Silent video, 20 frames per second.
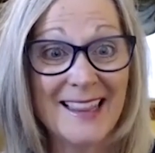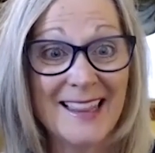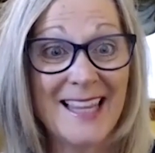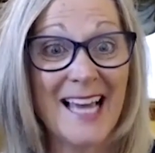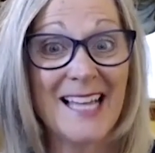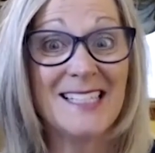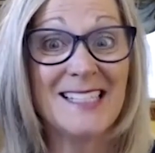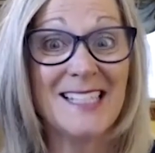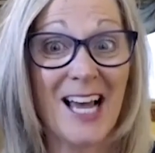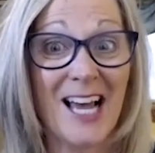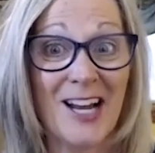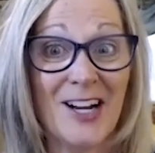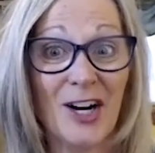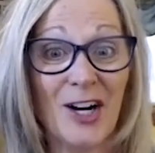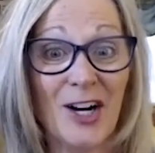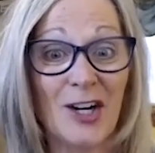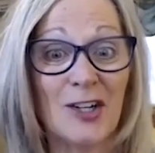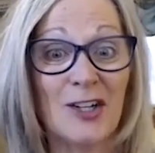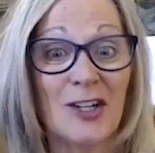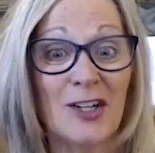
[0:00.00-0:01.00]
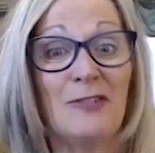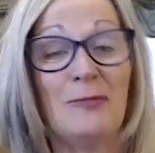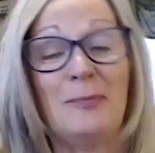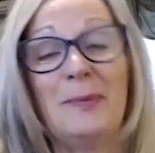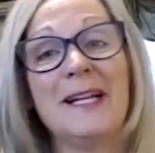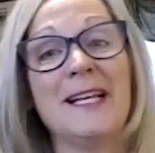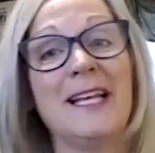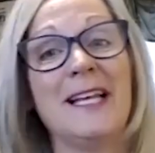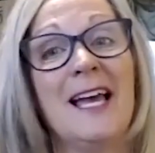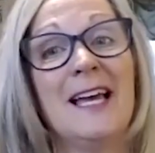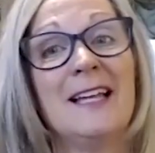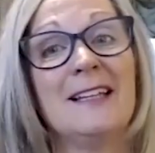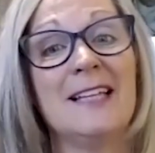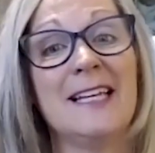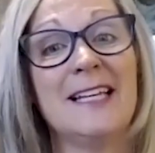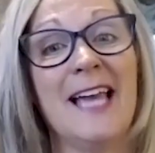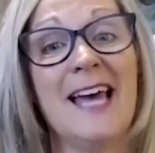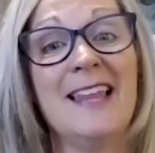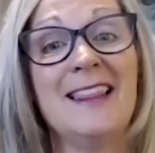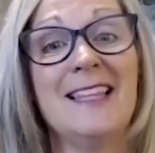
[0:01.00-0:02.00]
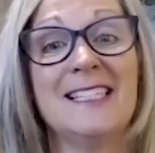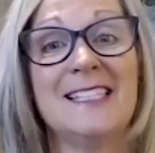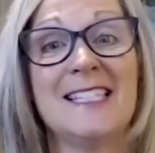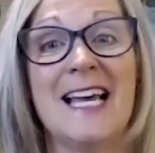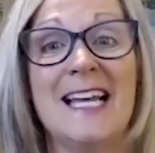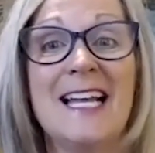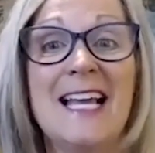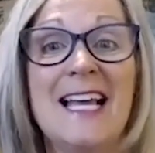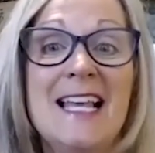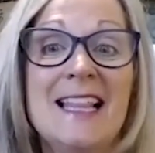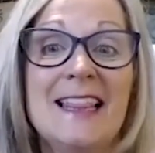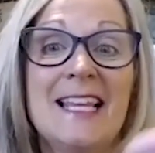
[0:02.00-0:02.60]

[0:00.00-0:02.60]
That's unheard of. But again, like Kathy said,